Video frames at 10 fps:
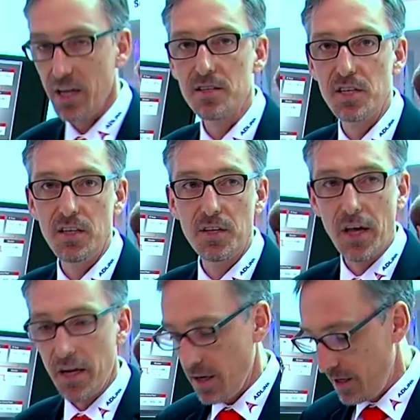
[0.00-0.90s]
can see the
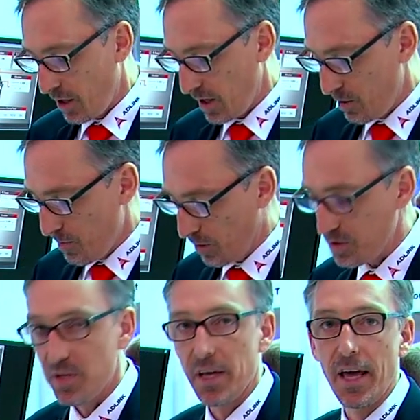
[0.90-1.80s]
data and you can
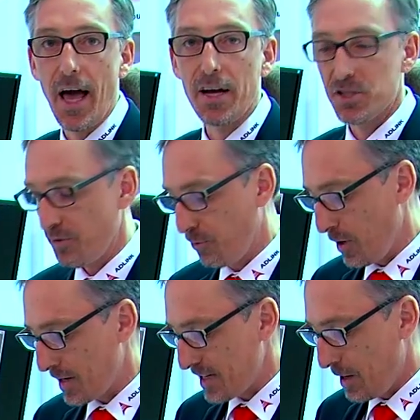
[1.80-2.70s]
remotely take action.
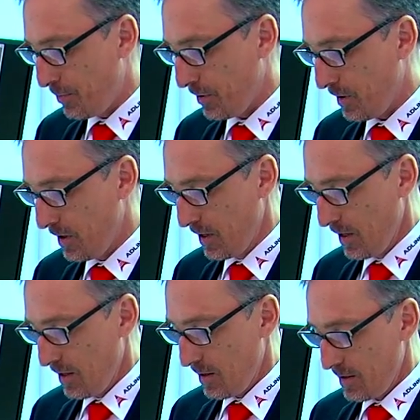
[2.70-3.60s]
For example,
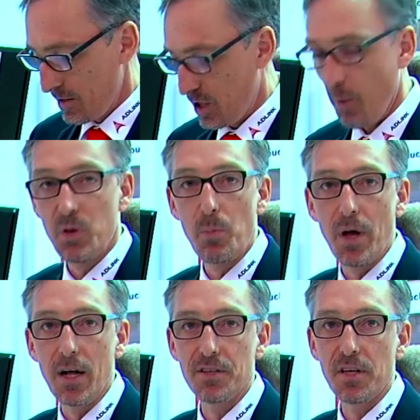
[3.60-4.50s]
stop the
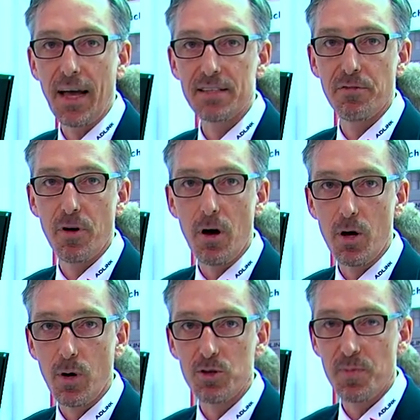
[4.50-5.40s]
belt in case of a
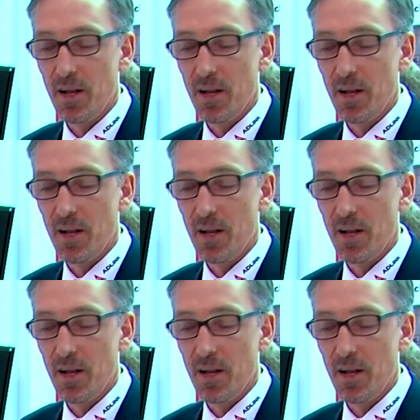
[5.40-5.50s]
gross